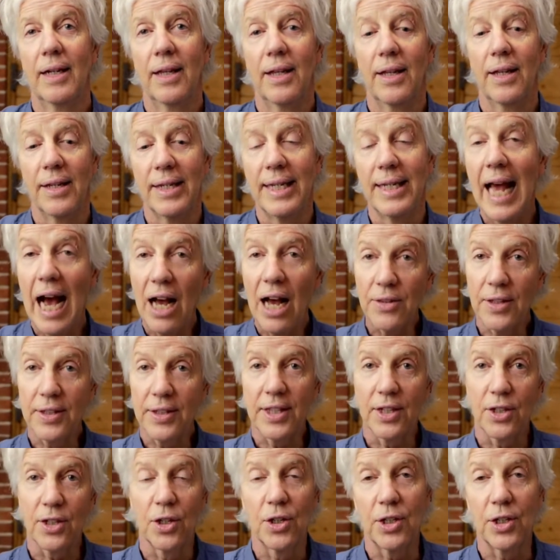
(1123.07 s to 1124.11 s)
Now that
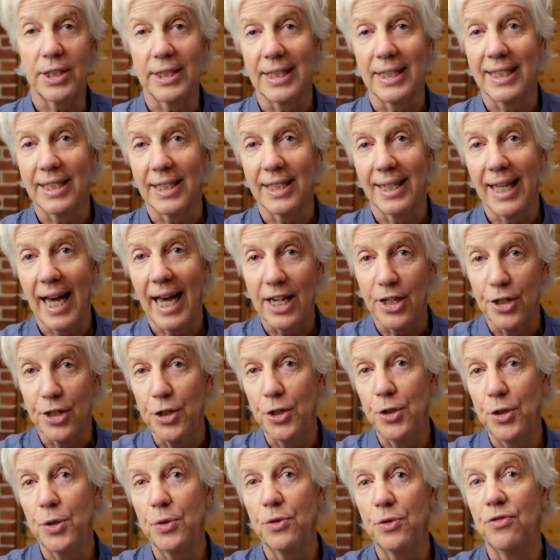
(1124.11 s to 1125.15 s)
they're hooked into that
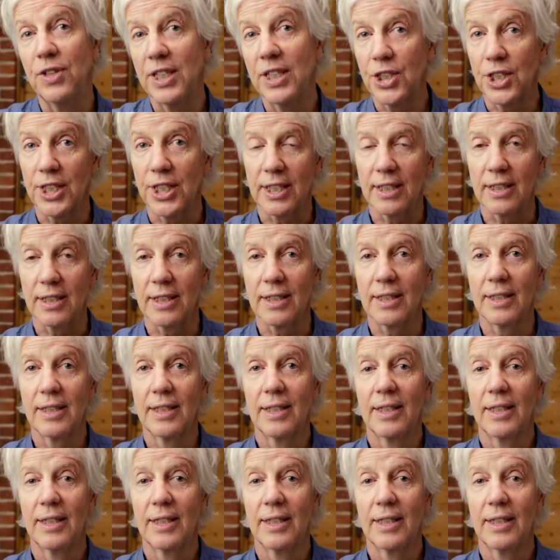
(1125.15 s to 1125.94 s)
new vision,